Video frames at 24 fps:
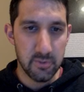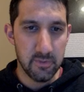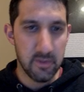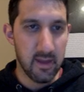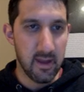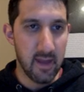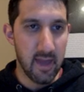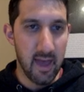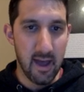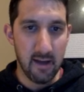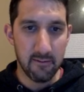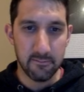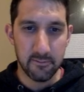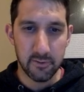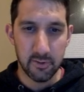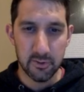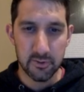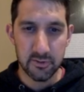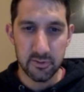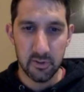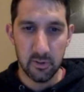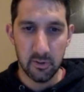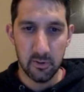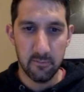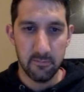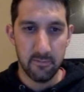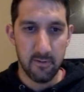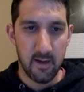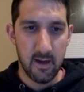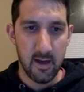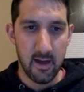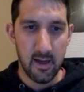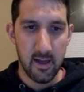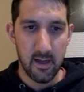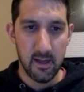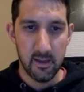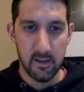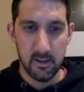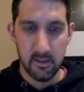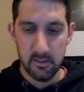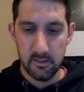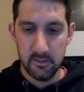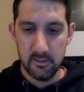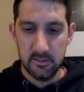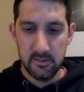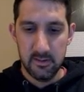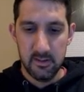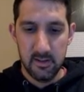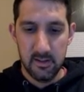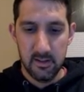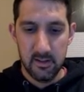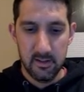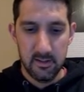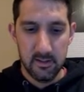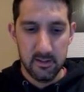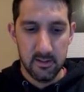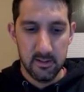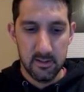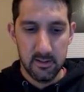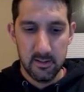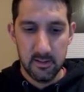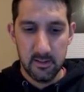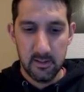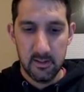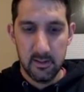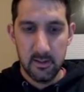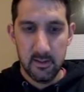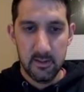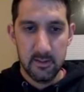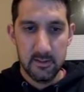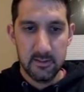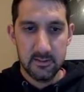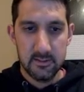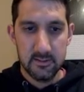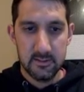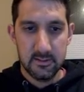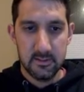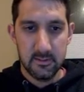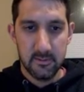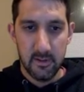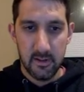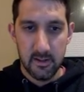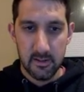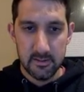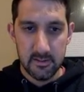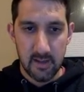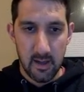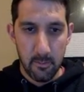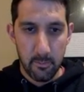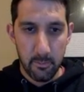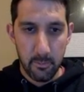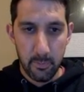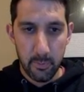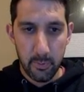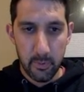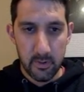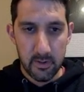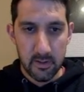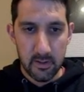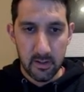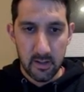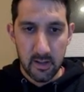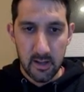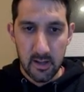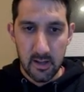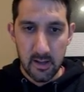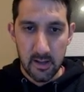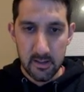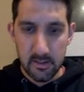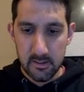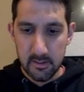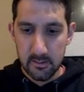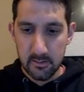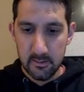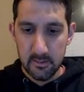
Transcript: then after. So if I did system out dot print line.